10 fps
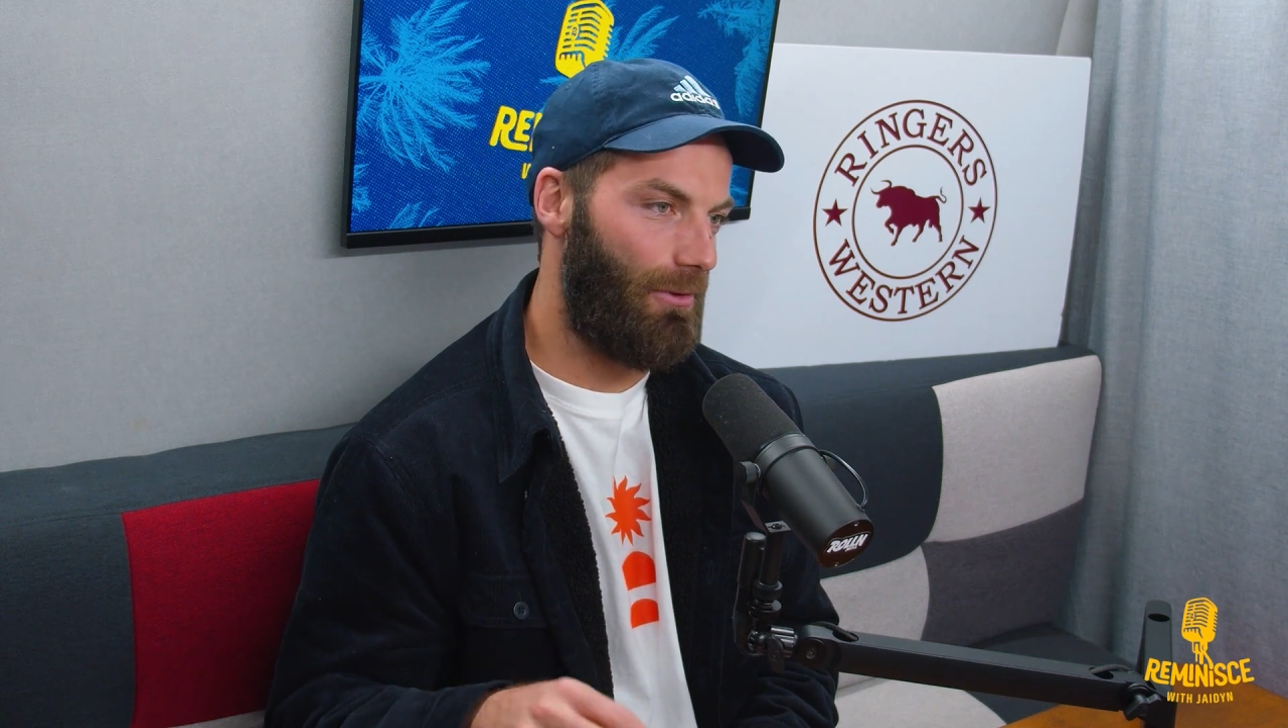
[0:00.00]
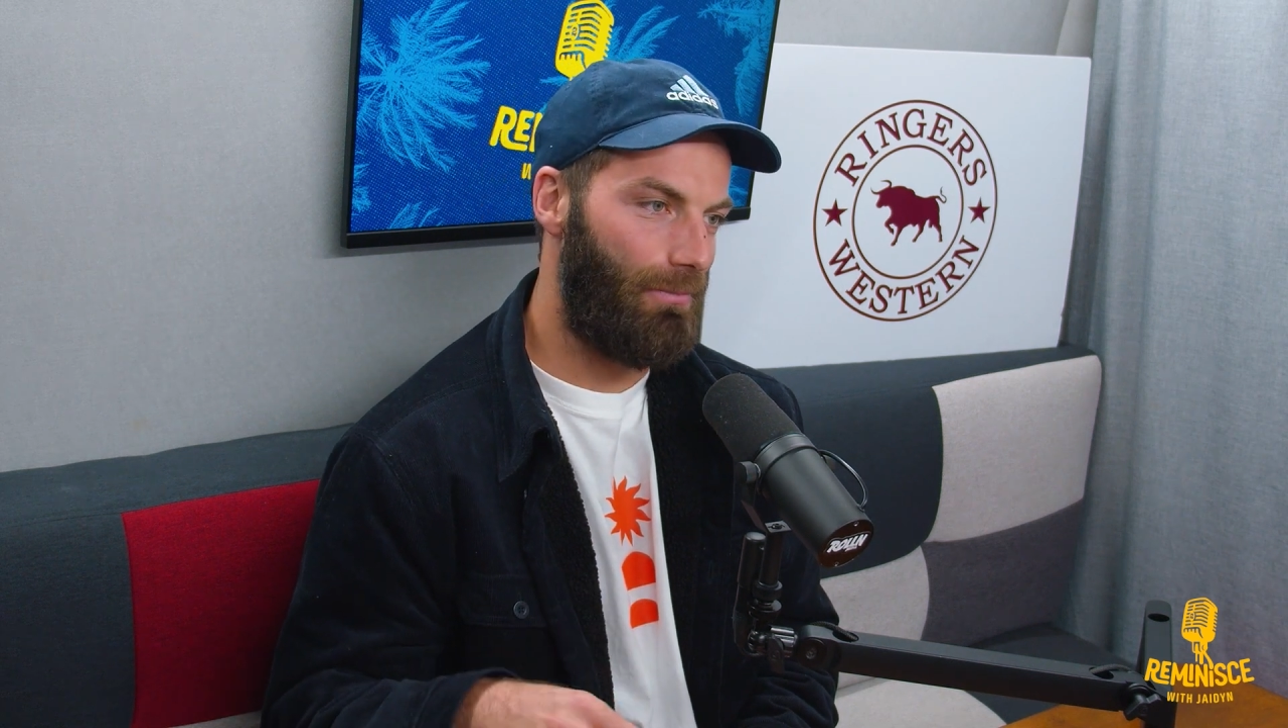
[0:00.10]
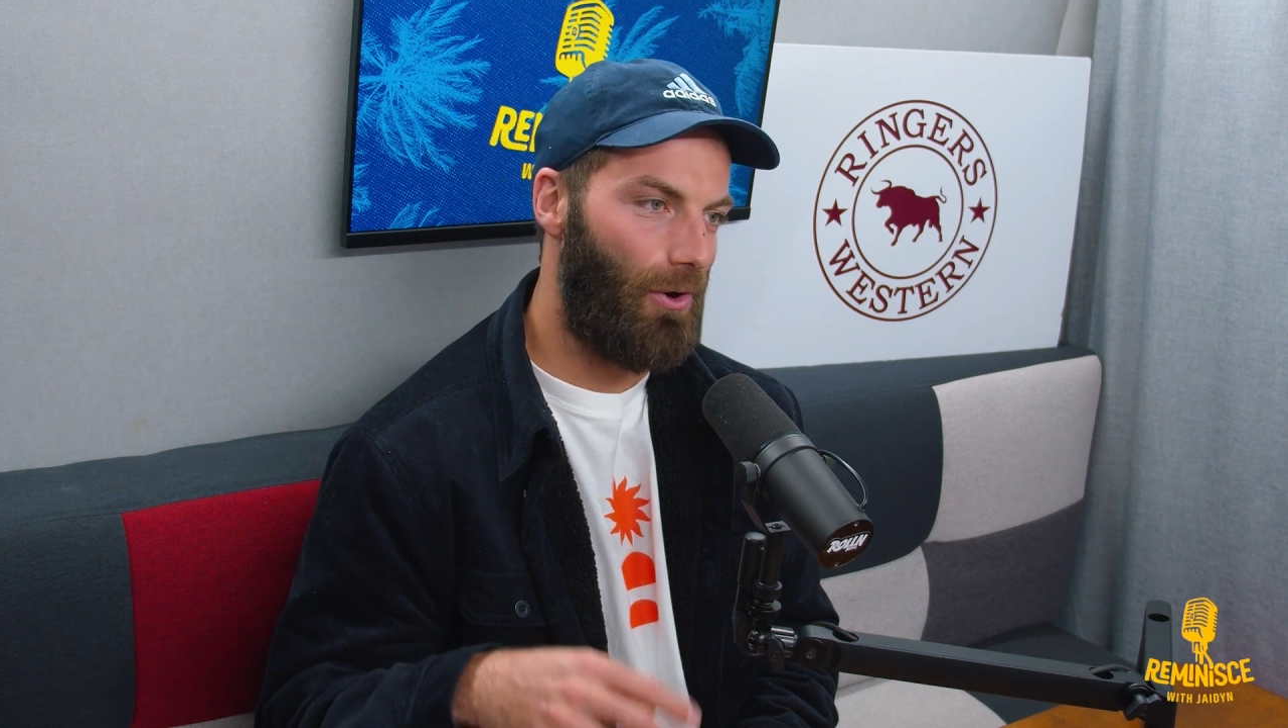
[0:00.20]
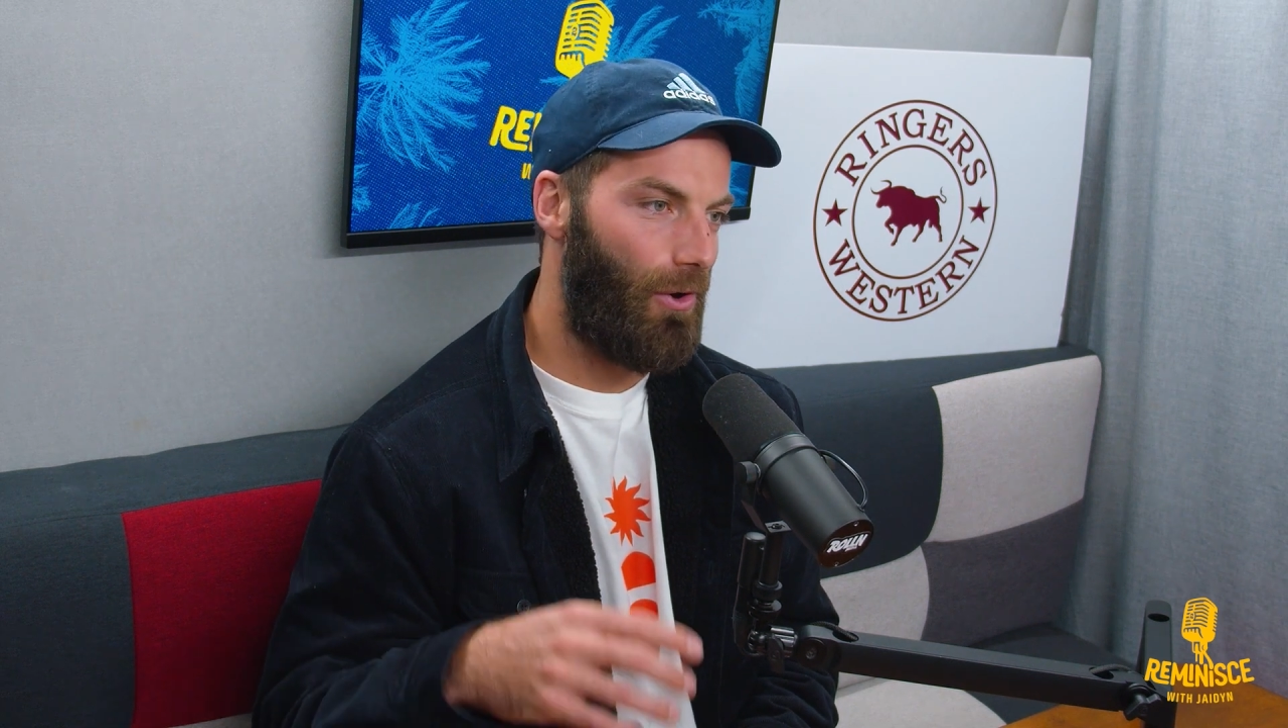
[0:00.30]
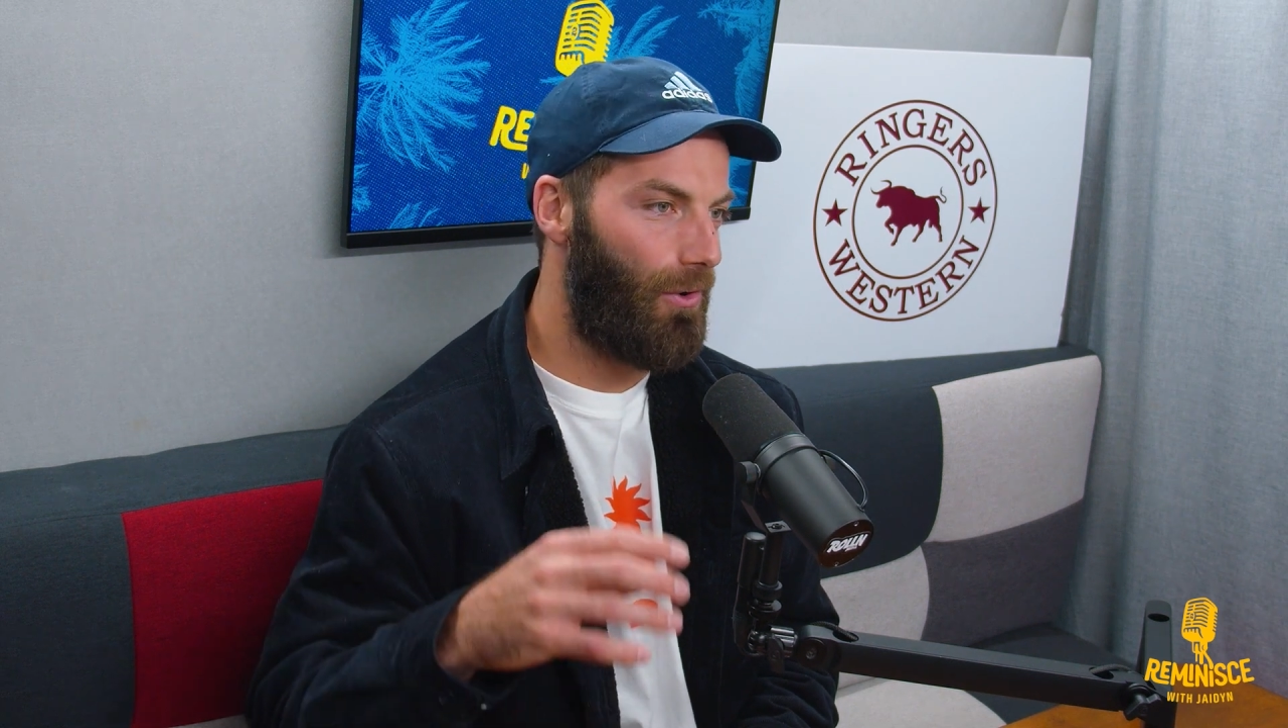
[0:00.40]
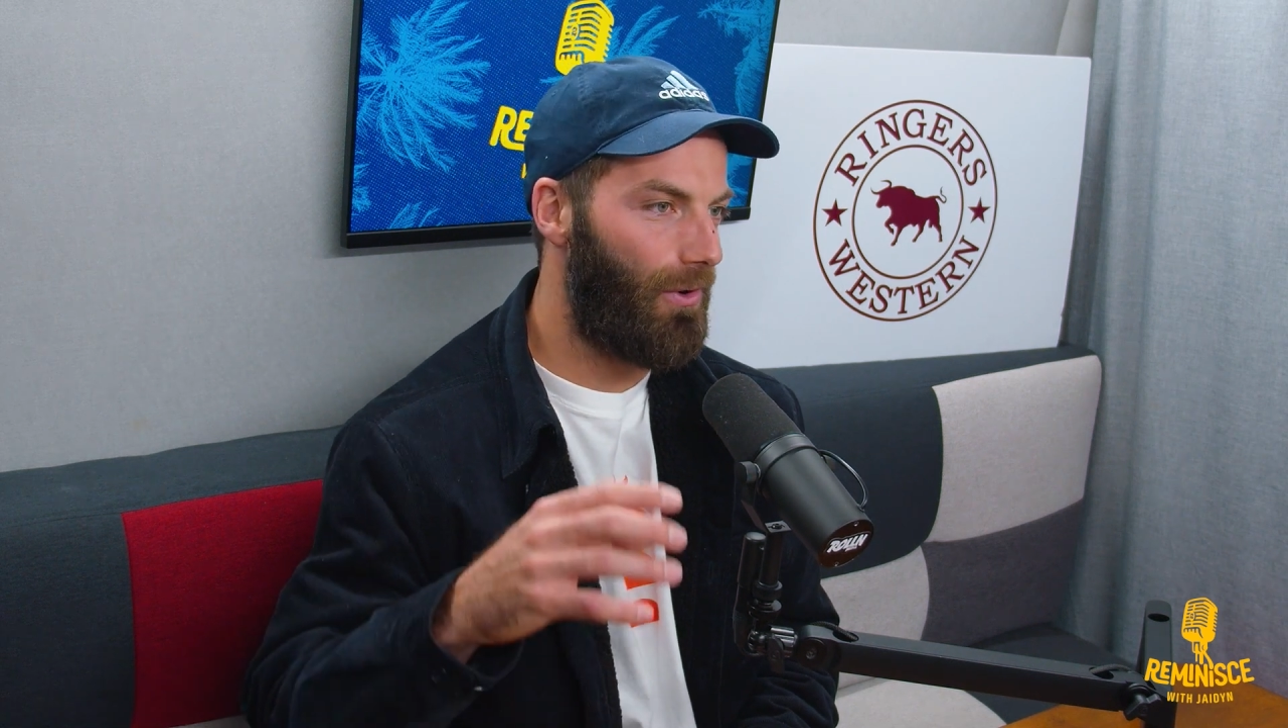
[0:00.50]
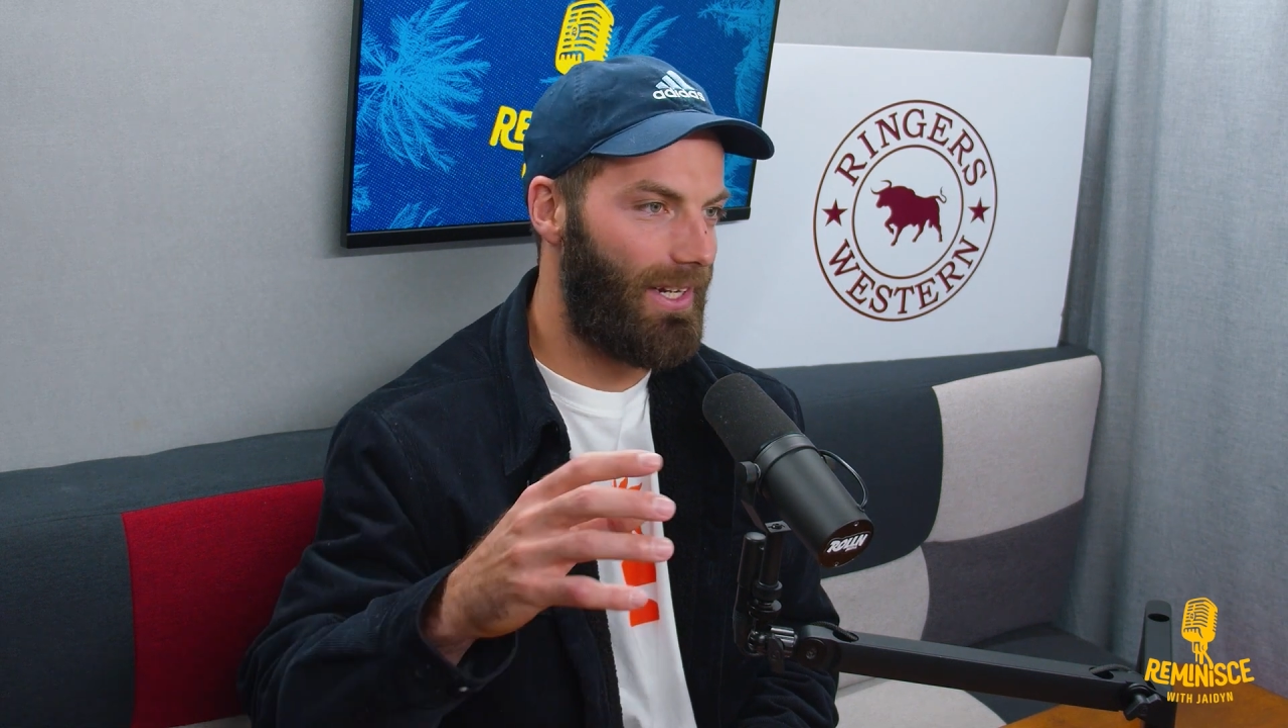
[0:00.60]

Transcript: on a ball,